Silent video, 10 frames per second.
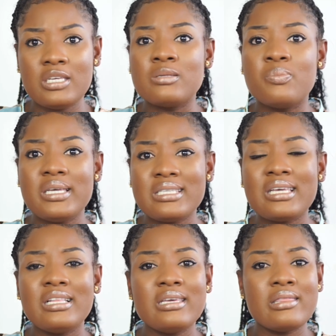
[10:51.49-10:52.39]
it's
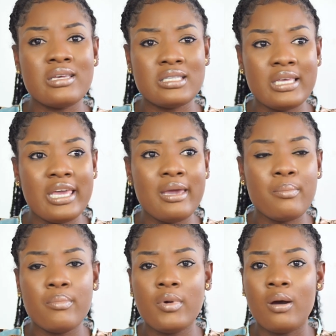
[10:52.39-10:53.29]
basically the
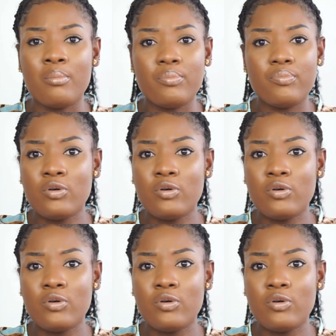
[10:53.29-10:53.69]
same um,